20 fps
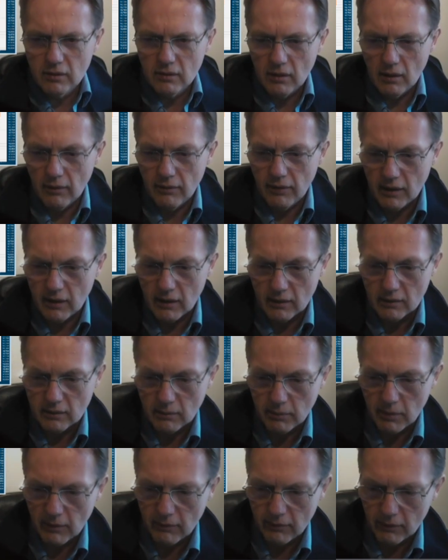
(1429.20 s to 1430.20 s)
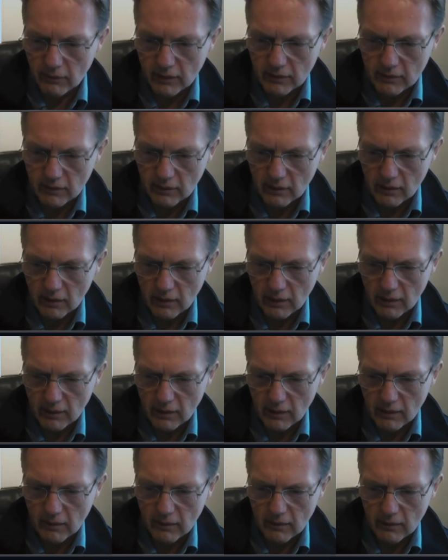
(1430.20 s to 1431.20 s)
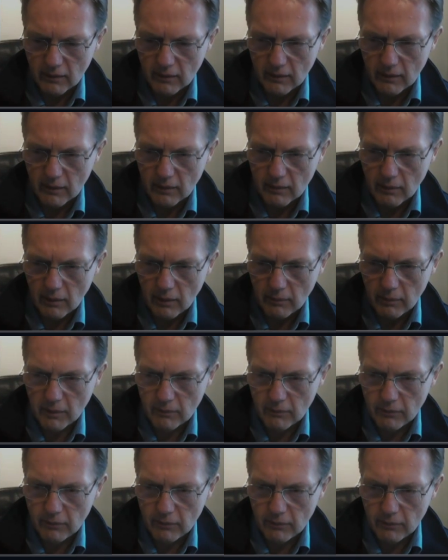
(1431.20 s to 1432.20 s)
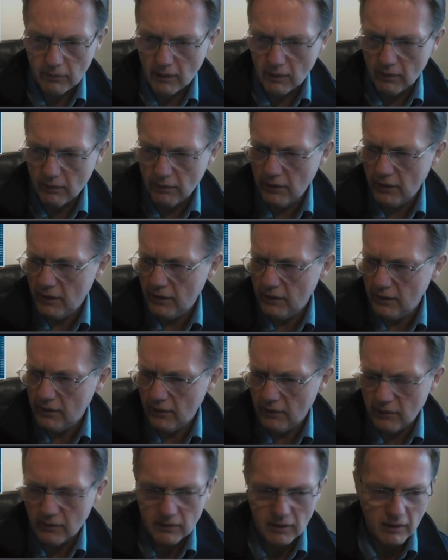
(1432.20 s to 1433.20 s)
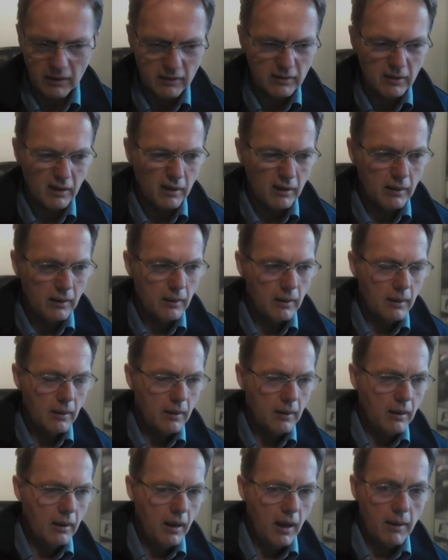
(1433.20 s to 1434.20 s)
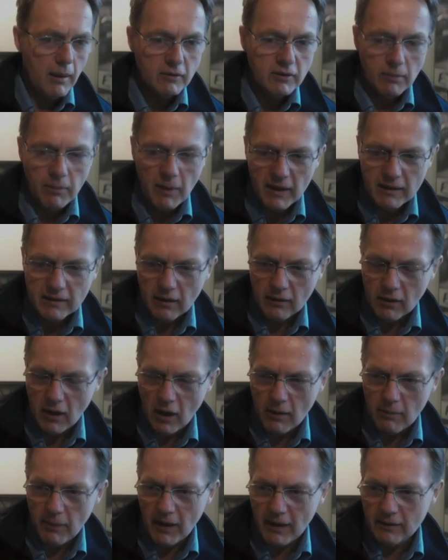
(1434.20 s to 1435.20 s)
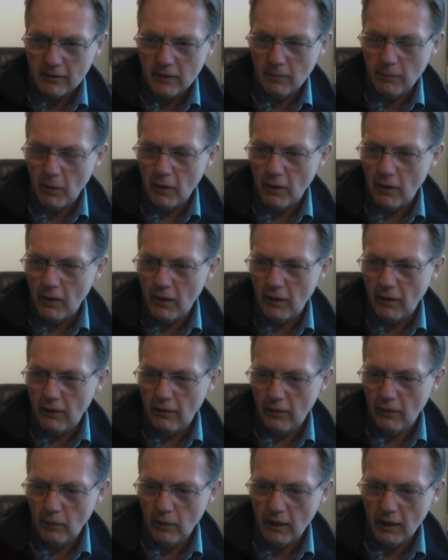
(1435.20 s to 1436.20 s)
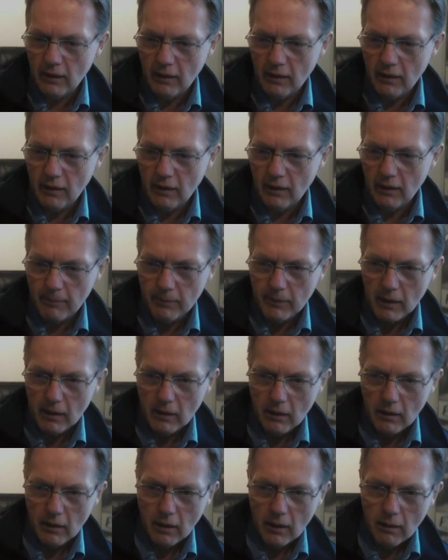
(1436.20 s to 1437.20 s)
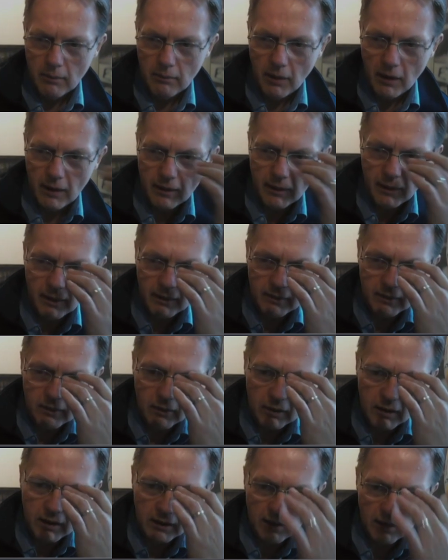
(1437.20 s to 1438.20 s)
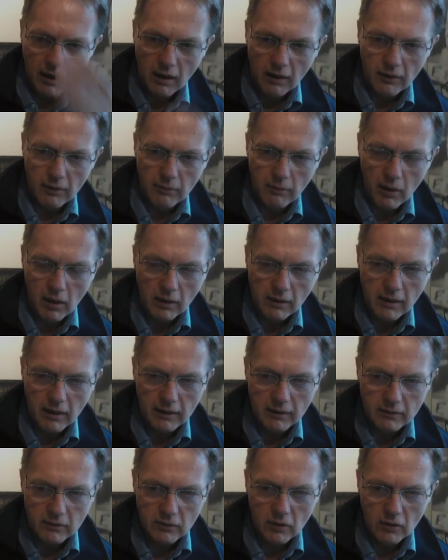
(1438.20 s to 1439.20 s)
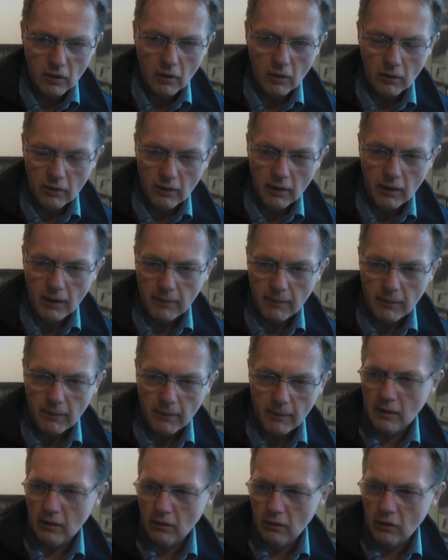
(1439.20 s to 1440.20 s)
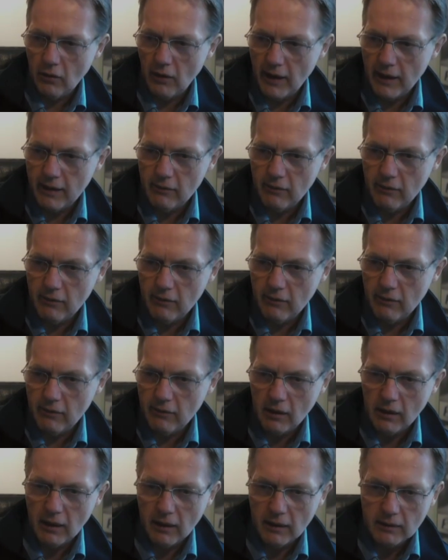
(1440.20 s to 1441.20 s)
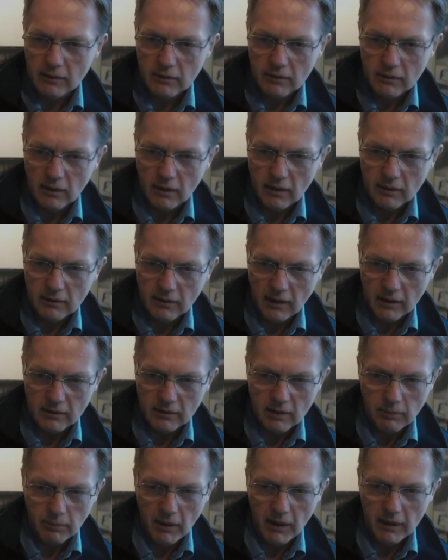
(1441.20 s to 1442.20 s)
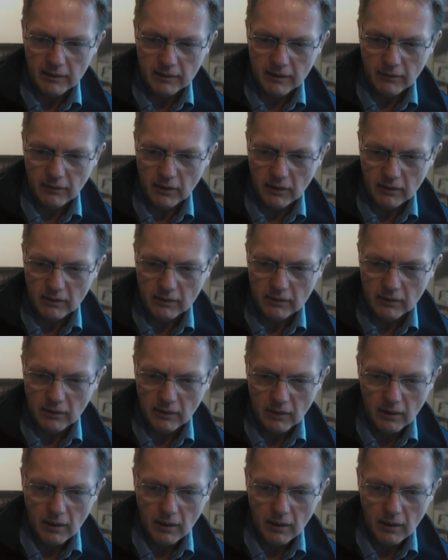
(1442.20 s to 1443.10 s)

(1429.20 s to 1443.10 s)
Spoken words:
I think it's above the recent high now. I've been filled at 37.60. So basically, going back to the point earlier in the week, by looking at other markets, non-Ukraine risk markets, it's actually paid dividends